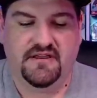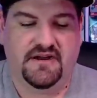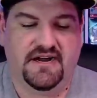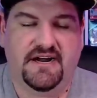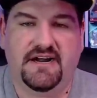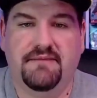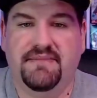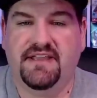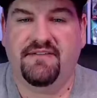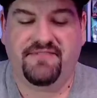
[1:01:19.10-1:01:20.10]

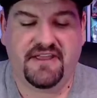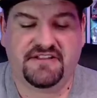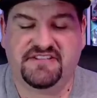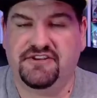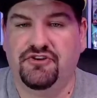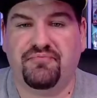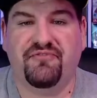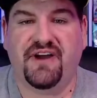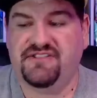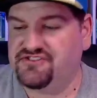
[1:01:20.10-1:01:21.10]
they continue to
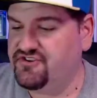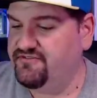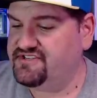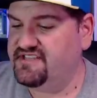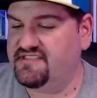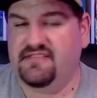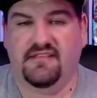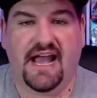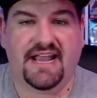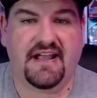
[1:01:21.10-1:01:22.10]
provide the service that
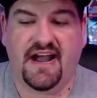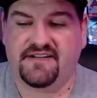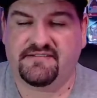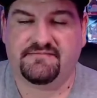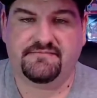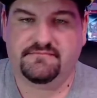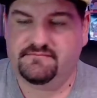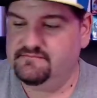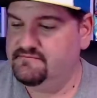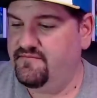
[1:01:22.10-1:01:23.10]
I got
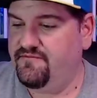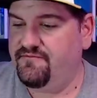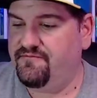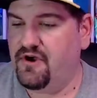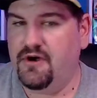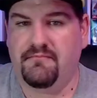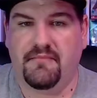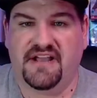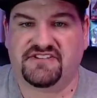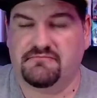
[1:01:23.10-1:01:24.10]
from
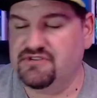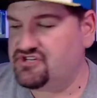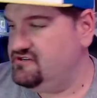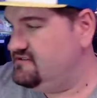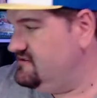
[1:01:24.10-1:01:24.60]
my submission,